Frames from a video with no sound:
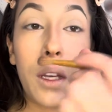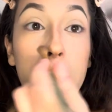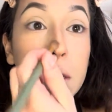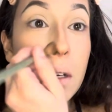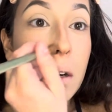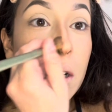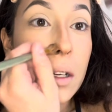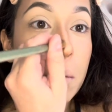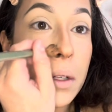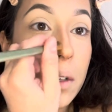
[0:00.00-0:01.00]
is
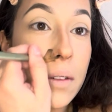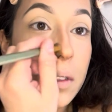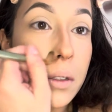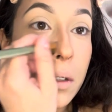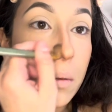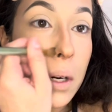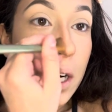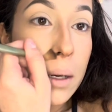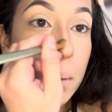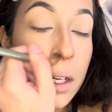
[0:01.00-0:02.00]
hard when you have to go to
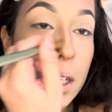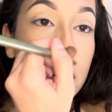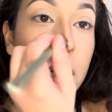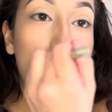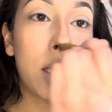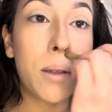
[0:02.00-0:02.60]
work because